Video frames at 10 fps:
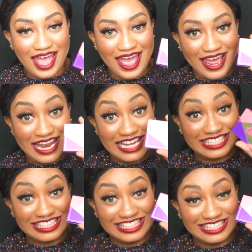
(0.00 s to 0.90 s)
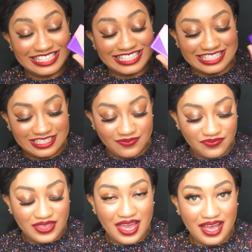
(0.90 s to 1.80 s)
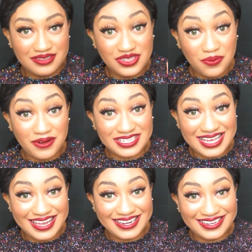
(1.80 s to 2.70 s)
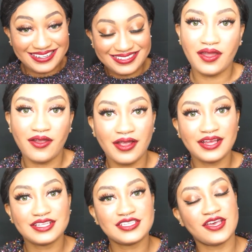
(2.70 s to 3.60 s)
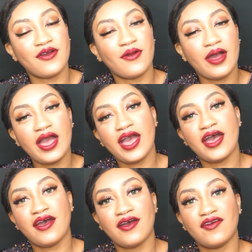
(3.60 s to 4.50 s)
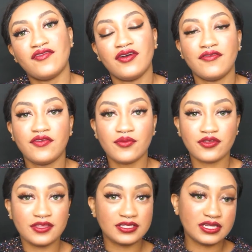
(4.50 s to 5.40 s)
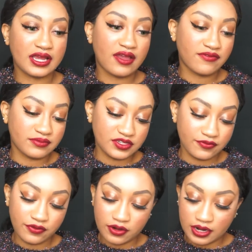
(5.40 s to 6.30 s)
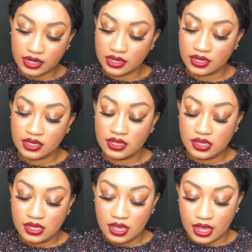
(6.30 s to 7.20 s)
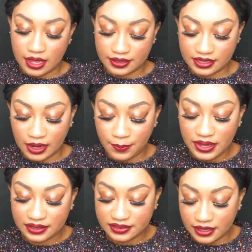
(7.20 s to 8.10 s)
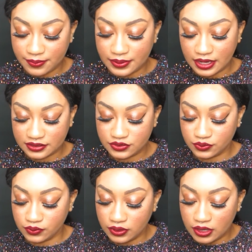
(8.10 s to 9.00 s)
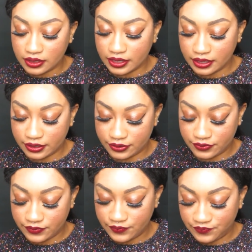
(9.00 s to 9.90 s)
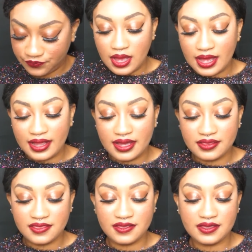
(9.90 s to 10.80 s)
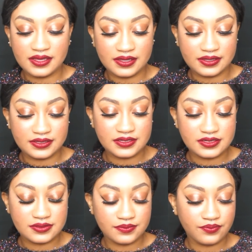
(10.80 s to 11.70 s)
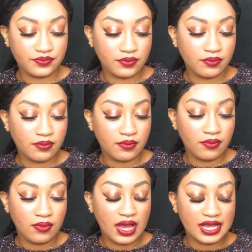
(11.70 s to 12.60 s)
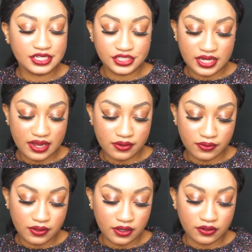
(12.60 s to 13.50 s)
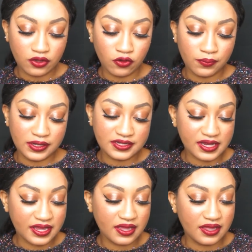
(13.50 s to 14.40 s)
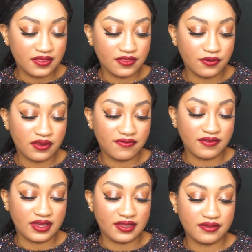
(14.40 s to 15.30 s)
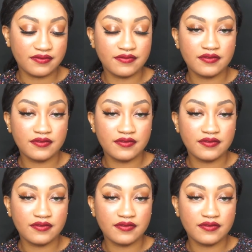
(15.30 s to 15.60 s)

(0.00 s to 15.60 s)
And super excited. Alright, so I have a few more things that I got from Sephora that I picked up not too long ago. I got this eyeshadow called Hold Me Tight N35